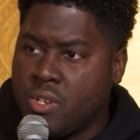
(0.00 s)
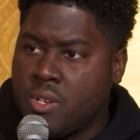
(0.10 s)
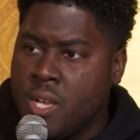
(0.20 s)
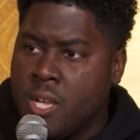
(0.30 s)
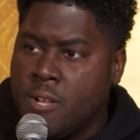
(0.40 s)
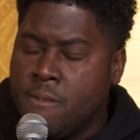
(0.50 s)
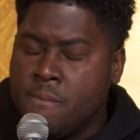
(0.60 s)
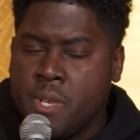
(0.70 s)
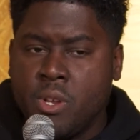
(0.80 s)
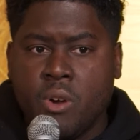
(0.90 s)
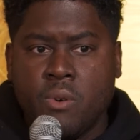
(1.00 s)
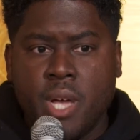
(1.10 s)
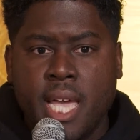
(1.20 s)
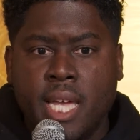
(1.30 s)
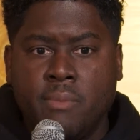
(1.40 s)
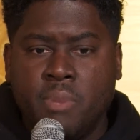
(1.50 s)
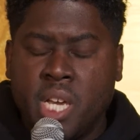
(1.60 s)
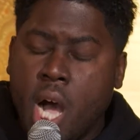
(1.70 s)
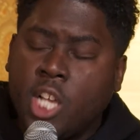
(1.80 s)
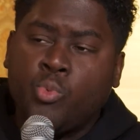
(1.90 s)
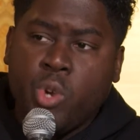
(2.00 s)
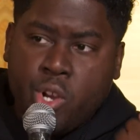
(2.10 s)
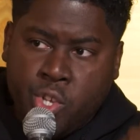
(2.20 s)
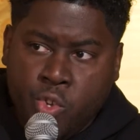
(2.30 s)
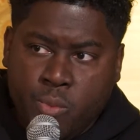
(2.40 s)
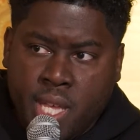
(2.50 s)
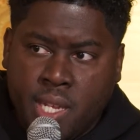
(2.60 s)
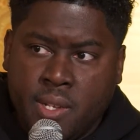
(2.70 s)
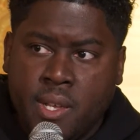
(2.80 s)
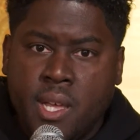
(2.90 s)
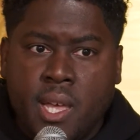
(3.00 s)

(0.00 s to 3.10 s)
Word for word: Yeah you know and because we're human